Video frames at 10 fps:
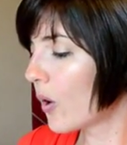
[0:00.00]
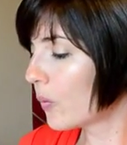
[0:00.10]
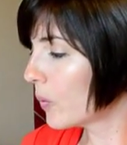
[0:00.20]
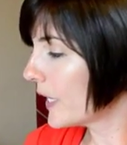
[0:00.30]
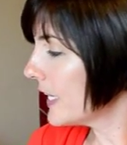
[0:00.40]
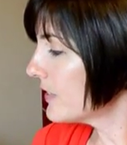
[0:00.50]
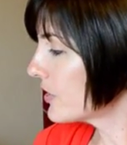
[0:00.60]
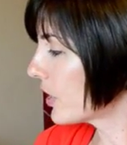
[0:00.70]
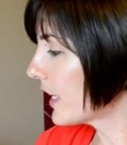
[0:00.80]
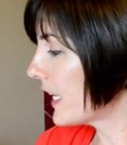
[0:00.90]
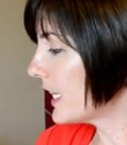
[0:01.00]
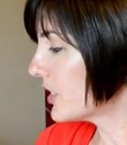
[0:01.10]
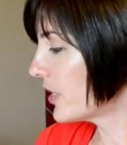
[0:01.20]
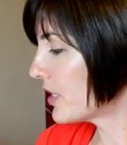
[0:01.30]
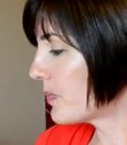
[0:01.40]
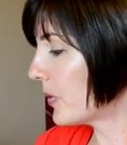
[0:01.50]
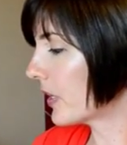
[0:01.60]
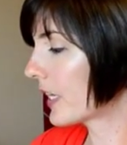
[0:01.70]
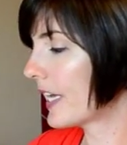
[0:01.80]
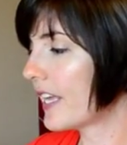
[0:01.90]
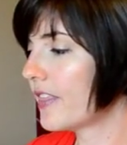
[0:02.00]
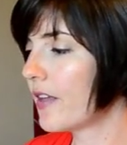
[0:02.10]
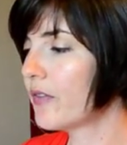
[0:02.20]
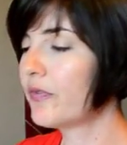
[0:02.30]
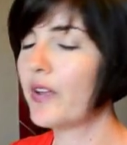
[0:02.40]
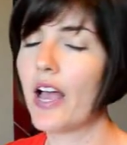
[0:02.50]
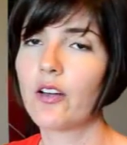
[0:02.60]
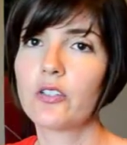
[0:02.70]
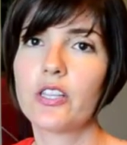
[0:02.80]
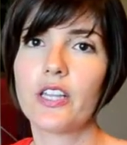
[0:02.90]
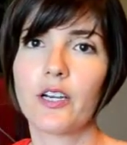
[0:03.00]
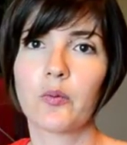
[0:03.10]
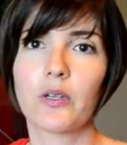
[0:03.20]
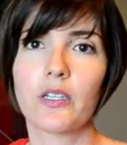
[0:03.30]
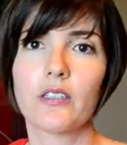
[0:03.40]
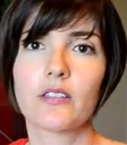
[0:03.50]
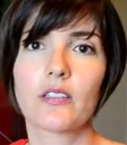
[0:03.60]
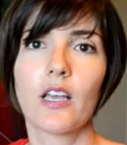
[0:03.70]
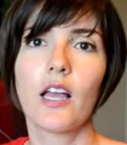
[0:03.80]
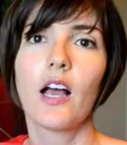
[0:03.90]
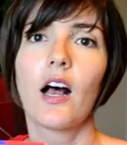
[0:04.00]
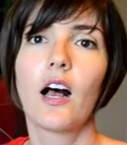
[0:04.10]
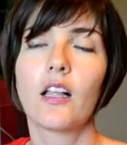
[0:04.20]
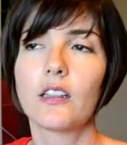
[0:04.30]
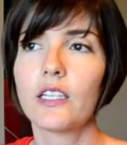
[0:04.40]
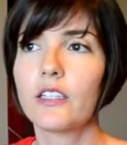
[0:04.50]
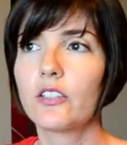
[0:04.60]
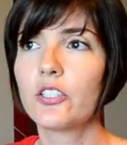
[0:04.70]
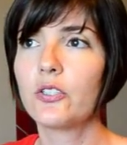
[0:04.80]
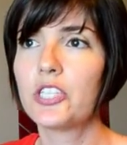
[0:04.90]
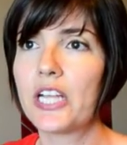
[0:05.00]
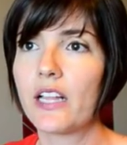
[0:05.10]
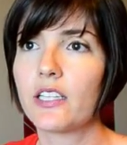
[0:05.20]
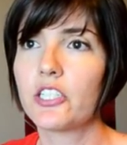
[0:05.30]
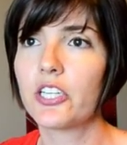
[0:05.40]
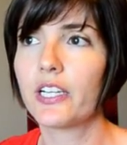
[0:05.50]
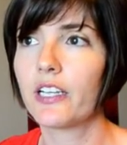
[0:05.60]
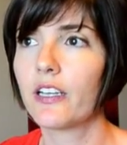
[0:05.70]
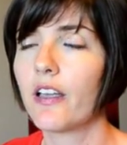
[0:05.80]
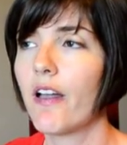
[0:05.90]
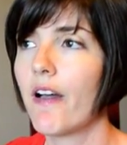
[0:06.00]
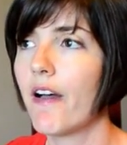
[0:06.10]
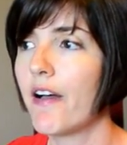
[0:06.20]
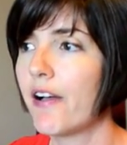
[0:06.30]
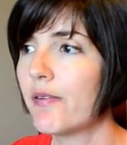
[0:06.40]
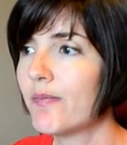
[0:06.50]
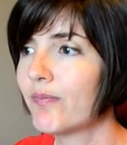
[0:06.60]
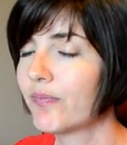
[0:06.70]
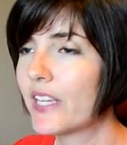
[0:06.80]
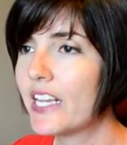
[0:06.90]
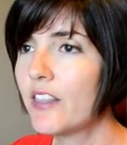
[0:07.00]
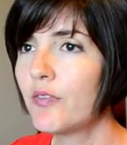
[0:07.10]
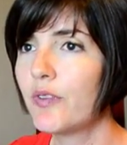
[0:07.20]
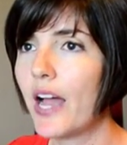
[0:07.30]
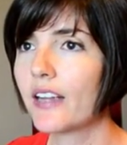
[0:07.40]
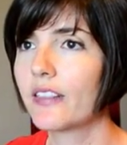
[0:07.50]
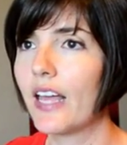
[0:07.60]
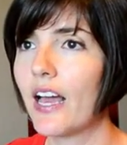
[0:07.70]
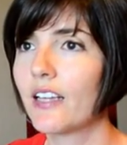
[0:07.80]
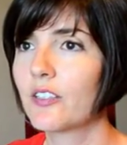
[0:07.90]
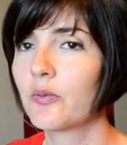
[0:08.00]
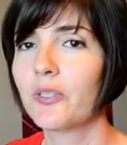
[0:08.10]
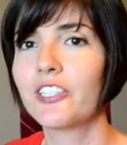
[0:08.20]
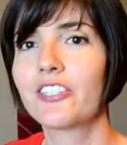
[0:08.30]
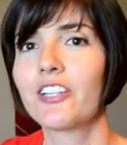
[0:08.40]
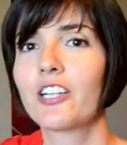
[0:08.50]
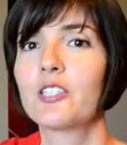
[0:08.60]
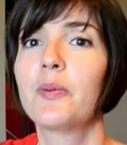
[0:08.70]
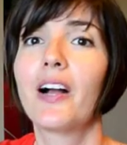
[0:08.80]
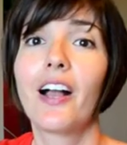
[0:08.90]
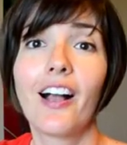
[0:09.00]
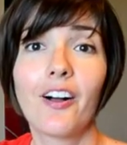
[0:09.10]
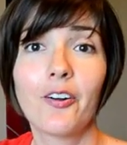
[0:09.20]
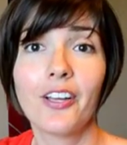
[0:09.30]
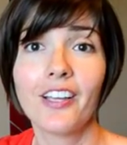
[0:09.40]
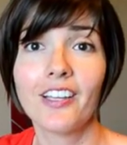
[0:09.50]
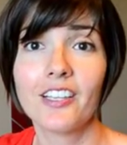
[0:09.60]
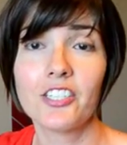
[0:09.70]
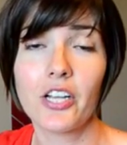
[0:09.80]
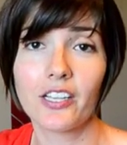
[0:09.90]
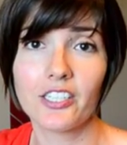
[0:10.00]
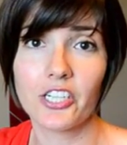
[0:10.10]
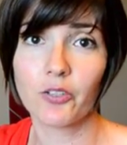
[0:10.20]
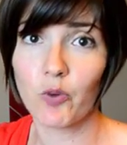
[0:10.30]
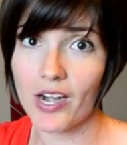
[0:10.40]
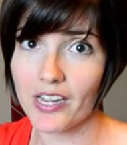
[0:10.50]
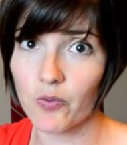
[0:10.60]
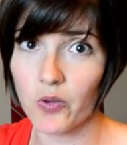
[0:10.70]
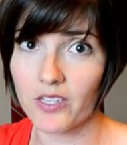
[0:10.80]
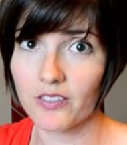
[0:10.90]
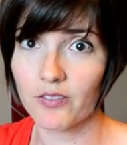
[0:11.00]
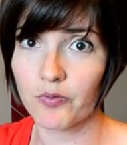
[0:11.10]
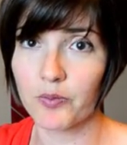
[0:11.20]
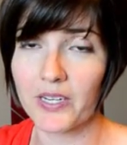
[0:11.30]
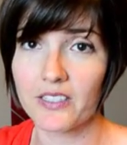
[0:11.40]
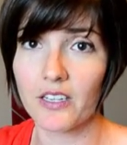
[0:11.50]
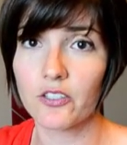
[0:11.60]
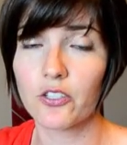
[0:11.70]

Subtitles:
We started into this book and then found that it was a little too challenging in the fact that we just talked about how challenging writing was for my son.